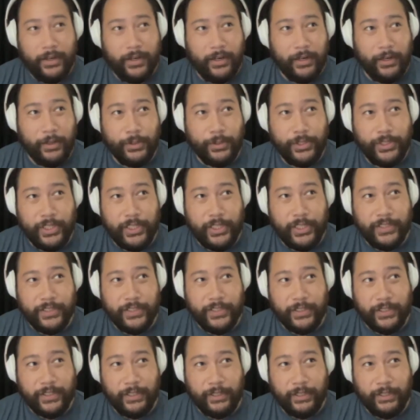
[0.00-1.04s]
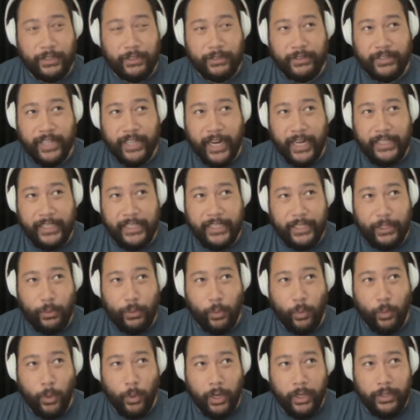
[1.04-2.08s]
oh geez,
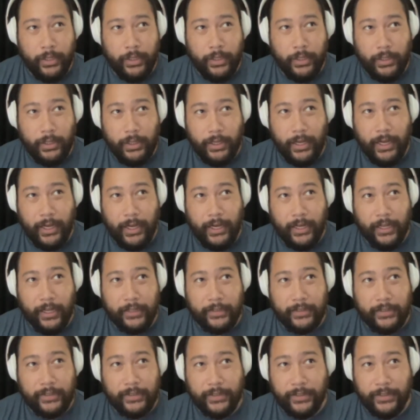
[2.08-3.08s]
91 uh,